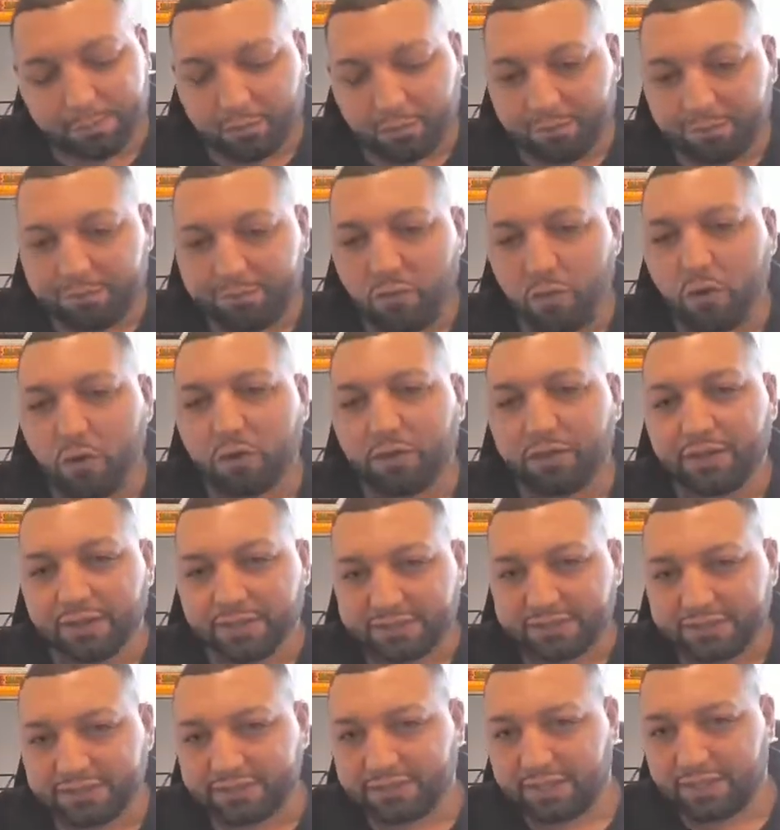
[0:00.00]
before you
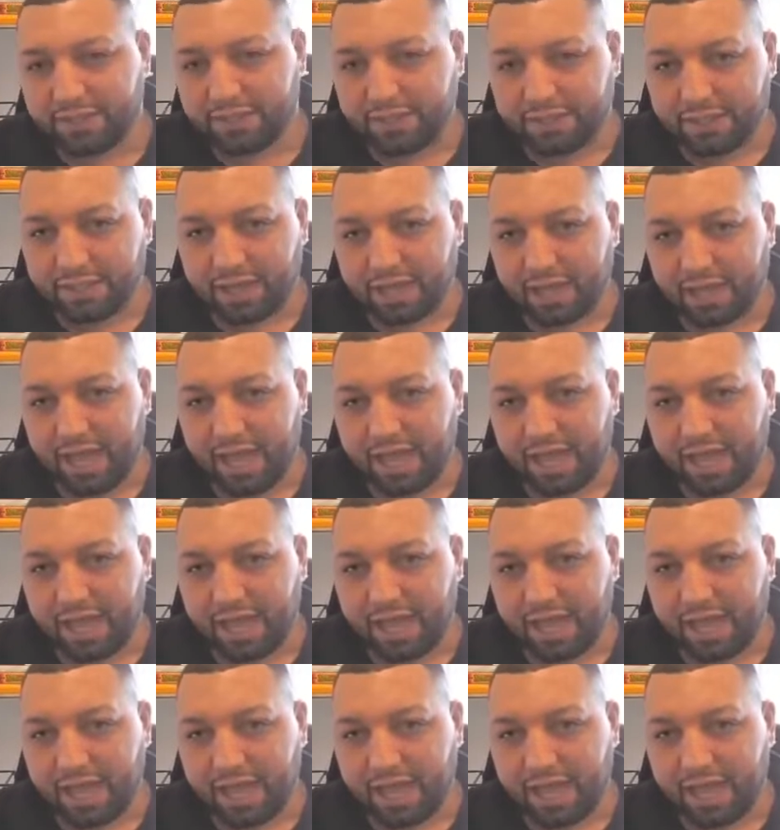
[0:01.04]
see it,